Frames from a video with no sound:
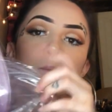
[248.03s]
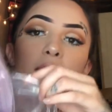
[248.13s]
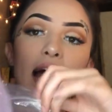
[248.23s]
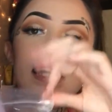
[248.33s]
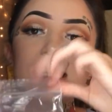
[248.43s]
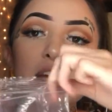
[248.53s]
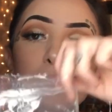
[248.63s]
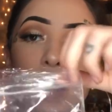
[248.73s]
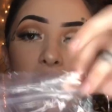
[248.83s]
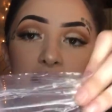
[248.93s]
in
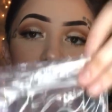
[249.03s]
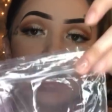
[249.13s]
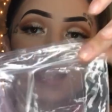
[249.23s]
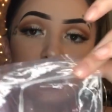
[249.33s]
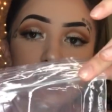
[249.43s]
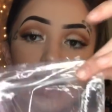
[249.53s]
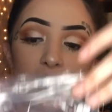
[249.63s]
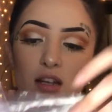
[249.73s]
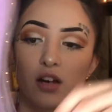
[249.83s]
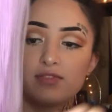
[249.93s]
plastic bags like this.
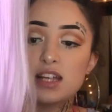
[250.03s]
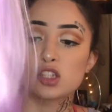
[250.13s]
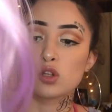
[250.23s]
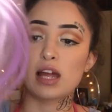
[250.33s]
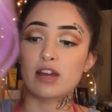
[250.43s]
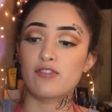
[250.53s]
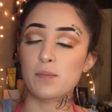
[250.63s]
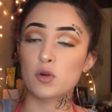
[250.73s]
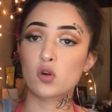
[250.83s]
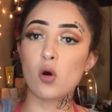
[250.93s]
I love that. So like if
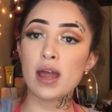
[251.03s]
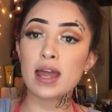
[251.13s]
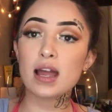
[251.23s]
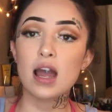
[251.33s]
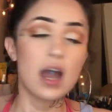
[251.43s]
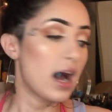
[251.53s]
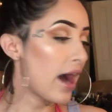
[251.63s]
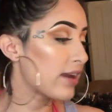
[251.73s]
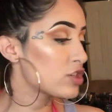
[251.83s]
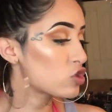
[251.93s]
I'm going
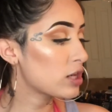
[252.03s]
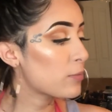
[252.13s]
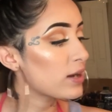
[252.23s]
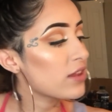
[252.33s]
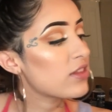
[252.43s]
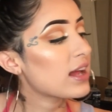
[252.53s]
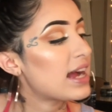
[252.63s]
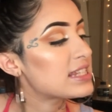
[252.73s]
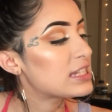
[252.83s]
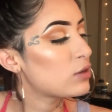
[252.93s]
on a trip or anything,
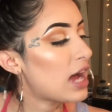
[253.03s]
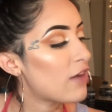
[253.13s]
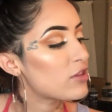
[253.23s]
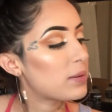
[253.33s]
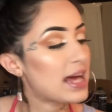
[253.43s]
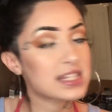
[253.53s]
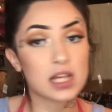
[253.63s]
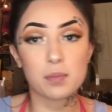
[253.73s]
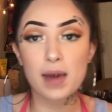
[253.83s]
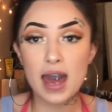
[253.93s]
I still have the
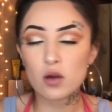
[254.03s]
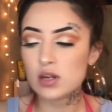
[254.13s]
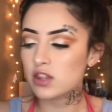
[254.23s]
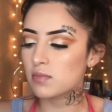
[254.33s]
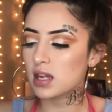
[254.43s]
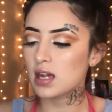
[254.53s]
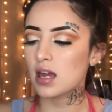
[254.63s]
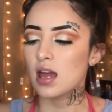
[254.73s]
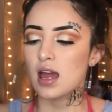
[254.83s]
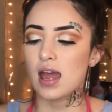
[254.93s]
plastic bag with
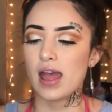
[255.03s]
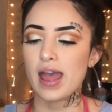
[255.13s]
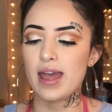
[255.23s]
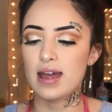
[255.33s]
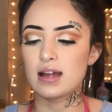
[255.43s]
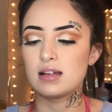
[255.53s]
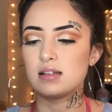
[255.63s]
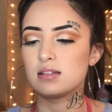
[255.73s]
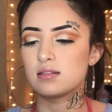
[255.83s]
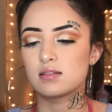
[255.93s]
me
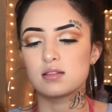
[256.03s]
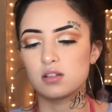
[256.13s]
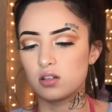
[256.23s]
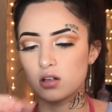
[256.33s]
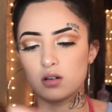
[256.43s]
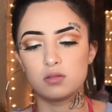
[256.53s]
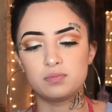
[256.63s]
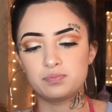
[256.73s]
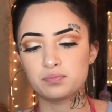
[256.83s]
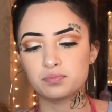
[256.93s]
and, you know,